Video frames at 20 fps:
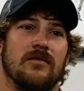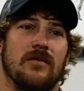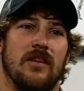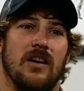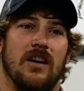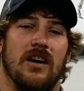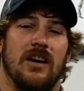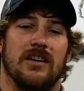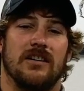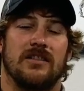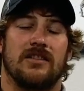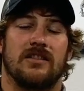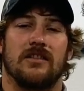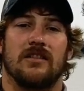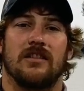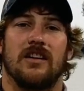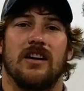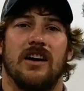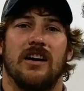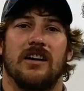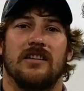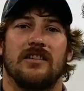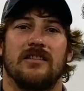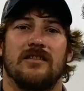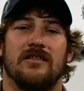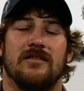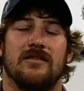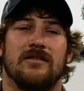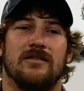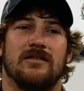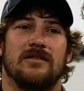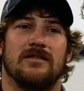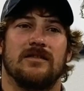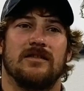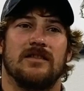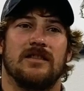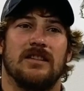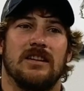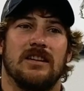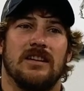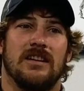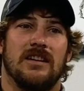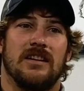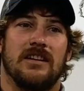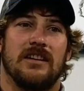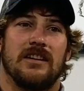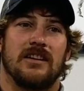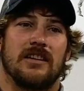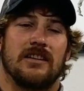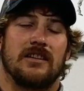us a lot here